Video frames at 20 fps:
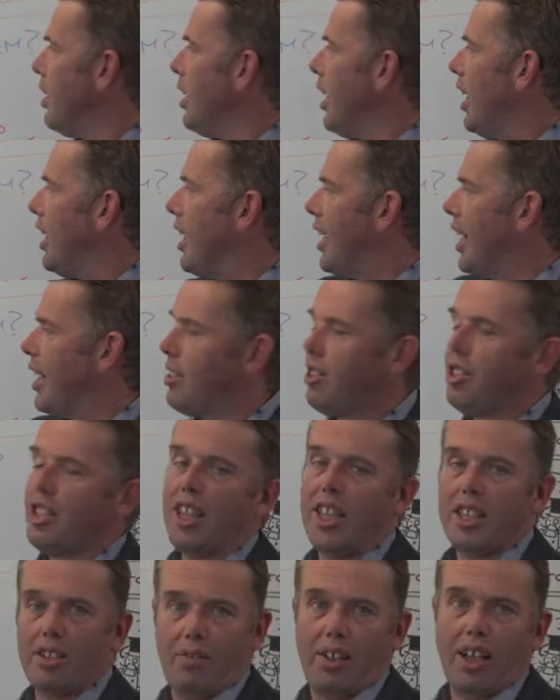And in
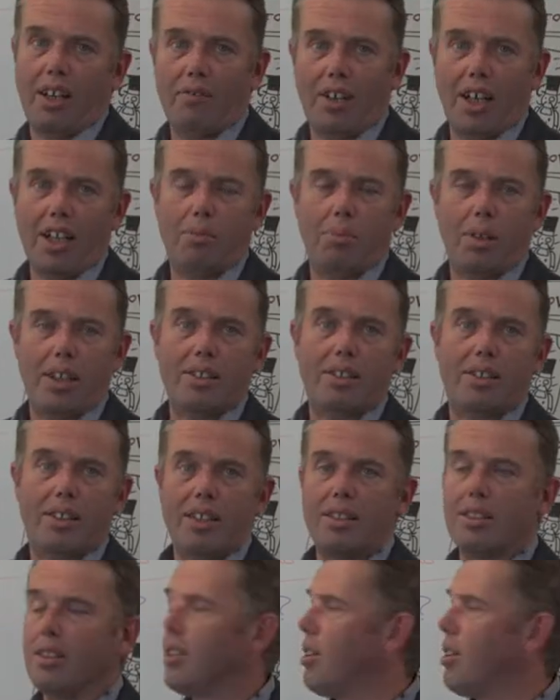exchange for that valuable in-season